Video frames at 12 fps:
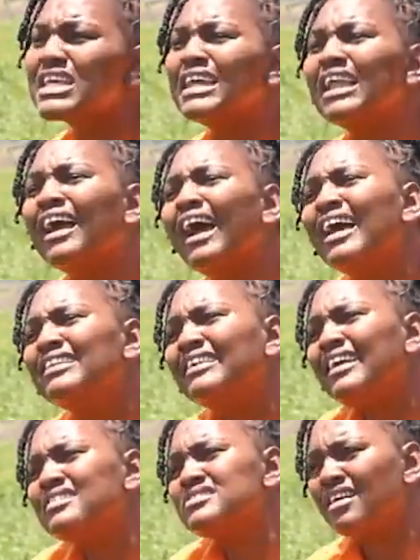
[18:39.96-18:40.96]
scaler can't
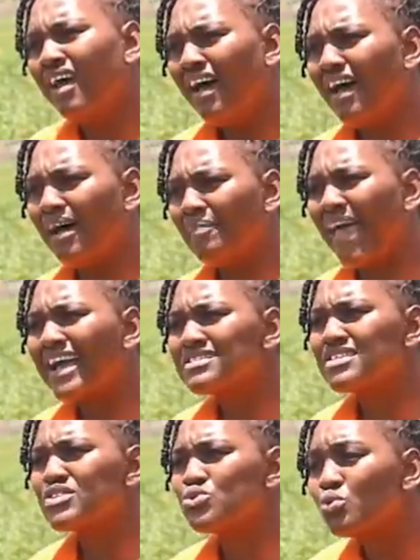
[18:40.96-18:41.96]
get
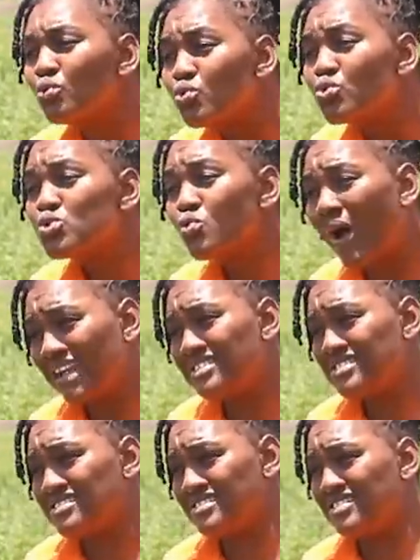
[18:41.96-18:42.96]
access to good
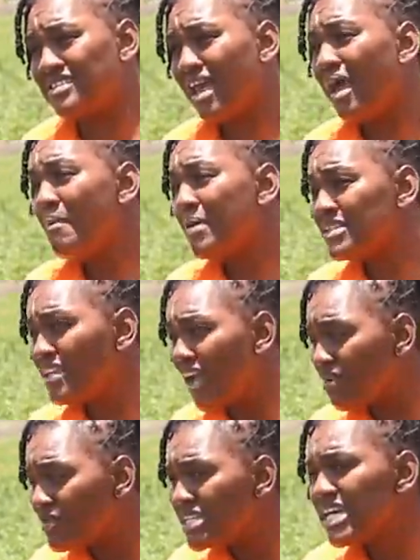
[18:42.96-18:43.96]
quality seed. But
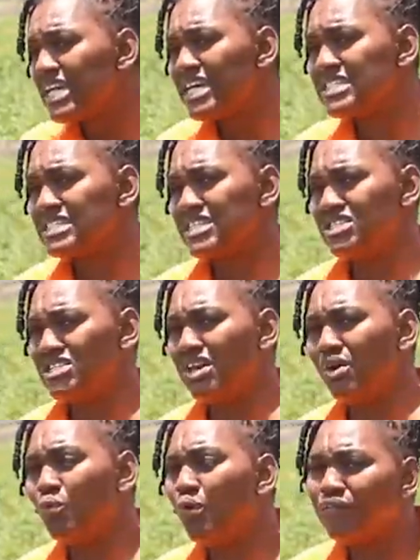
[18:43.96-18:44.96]
there are retailers this
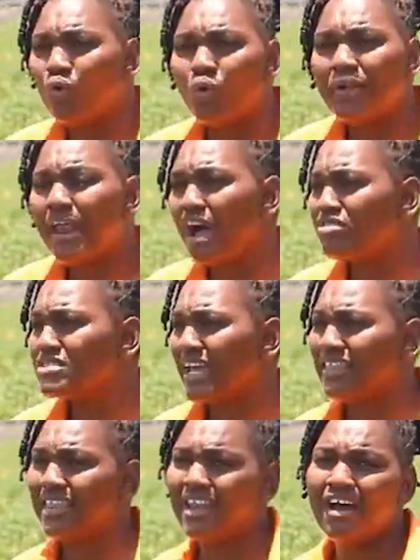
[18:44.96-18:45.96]
year who have gone out
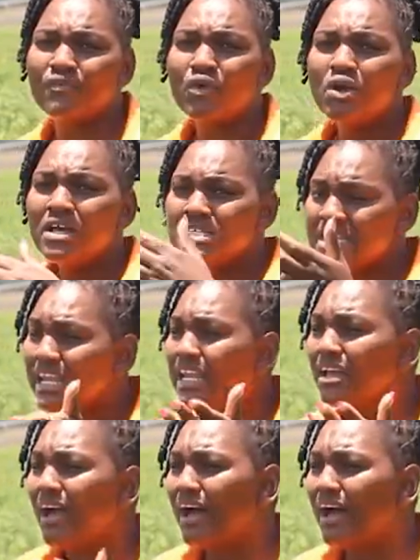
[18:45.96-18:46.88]
and they're now selling